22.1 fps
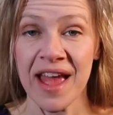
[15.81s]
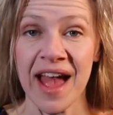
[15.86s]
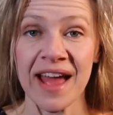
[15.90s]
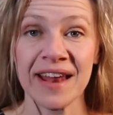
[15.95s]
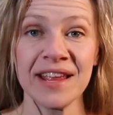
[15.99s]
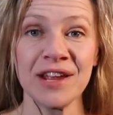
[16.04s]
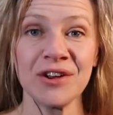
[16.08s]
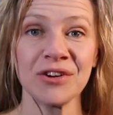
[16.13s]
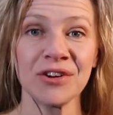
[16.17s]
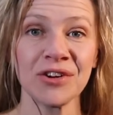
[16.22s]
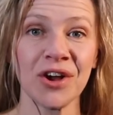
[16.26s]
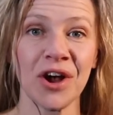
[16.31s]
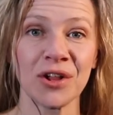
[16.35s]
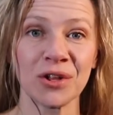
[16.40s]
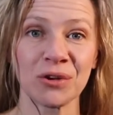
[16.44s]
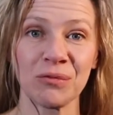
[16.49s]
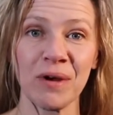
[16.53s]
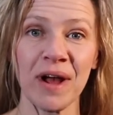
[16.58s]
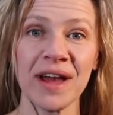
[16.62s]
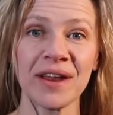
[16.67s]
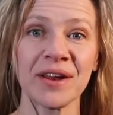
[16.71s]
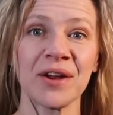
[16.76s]
And here in
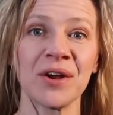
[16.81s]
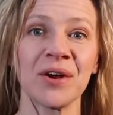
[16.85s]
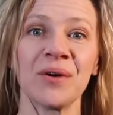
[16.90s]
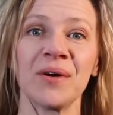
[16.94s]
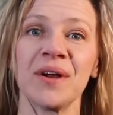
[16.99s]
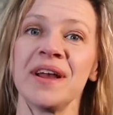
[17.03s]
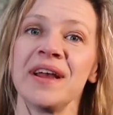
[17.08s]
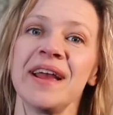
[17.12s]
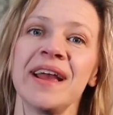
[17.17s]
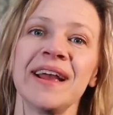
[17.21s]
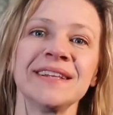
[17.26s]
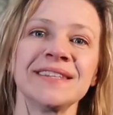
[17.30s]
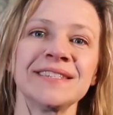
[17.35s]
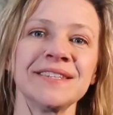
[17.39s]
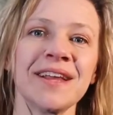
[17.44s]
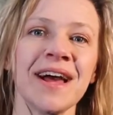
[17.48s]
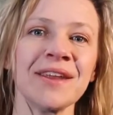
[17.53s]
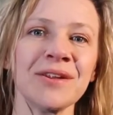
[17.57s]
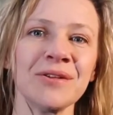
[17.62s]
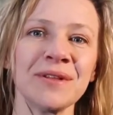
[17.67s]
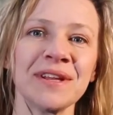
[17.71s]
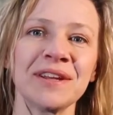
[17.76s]
Colorado, it's
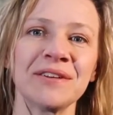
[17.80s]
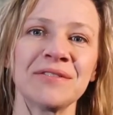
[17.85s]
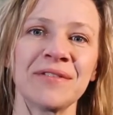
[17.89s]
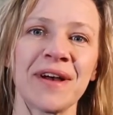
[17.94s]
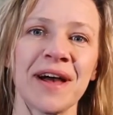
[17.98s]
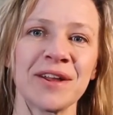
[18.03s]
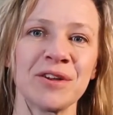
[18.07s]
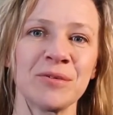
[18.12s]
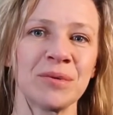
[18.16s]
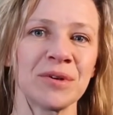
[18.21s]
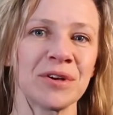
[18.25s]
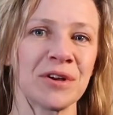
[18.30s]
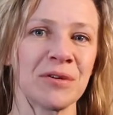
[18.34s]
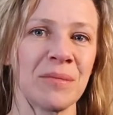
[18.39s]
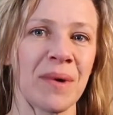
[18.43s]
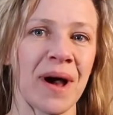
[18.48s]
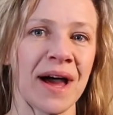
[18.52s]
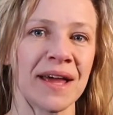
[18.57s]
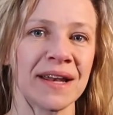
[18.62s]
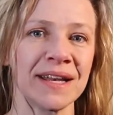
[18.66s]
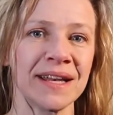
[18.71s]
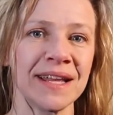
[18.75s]
not only a valuable
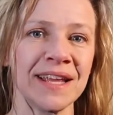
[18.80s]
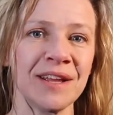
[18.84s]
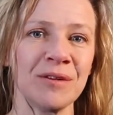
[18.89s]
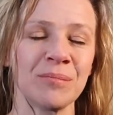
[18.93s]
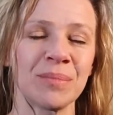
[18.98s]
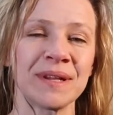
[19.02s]
commodity,